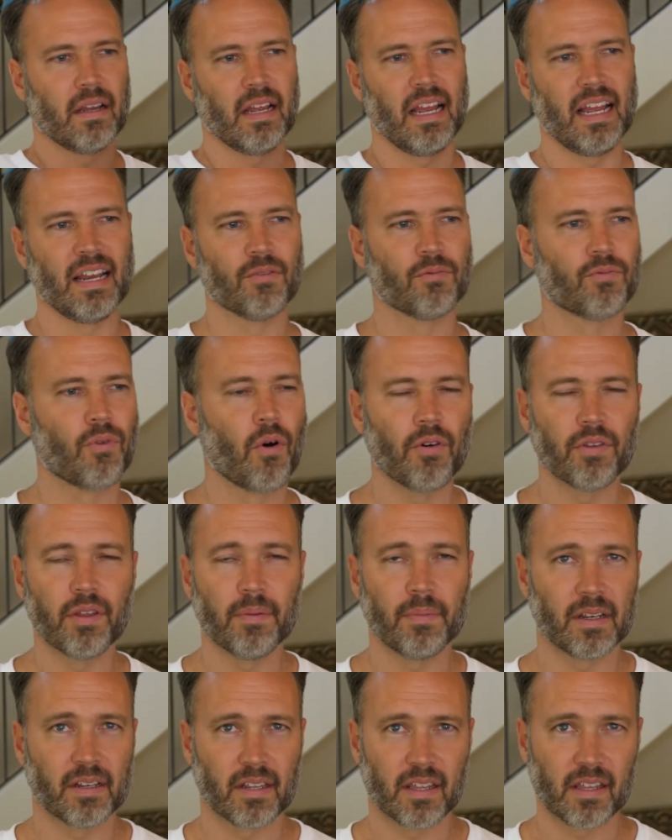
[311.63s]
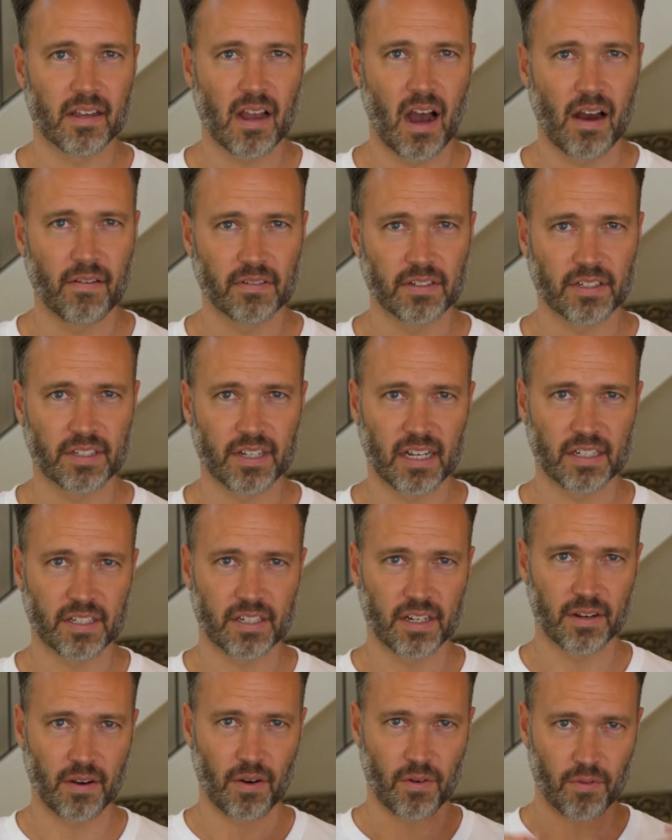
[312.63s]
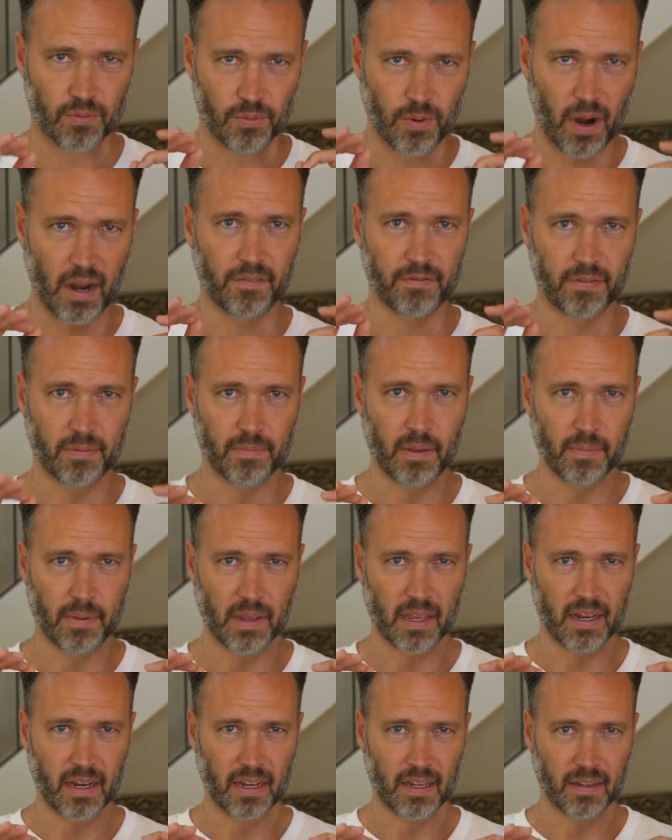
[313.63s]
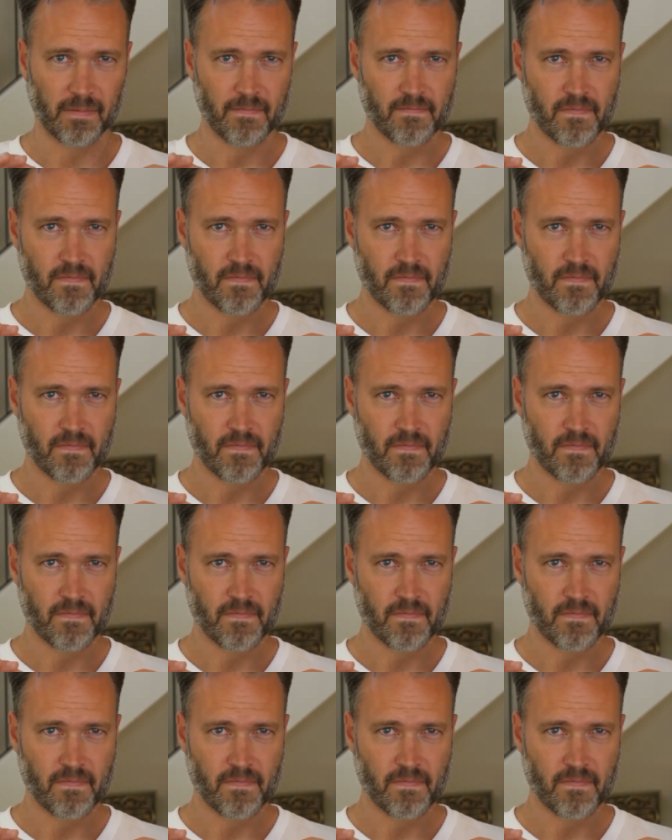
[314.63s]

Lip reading: enroll them into the conversation right from the beginning.